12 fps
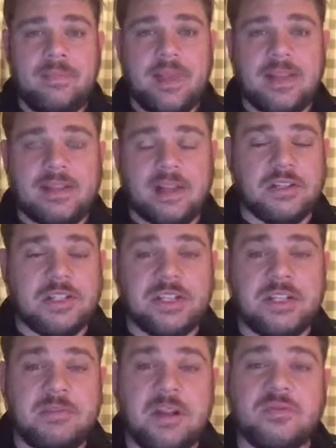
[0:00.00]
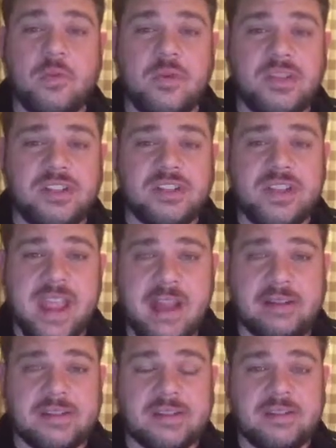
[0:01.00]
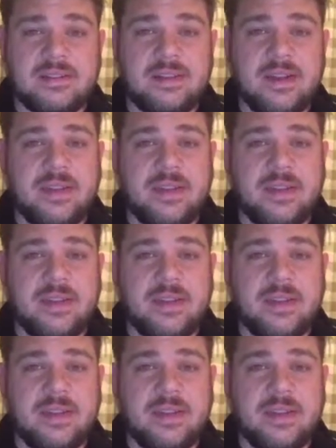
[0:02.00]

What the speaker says: Intelligence is much more than just the analyst.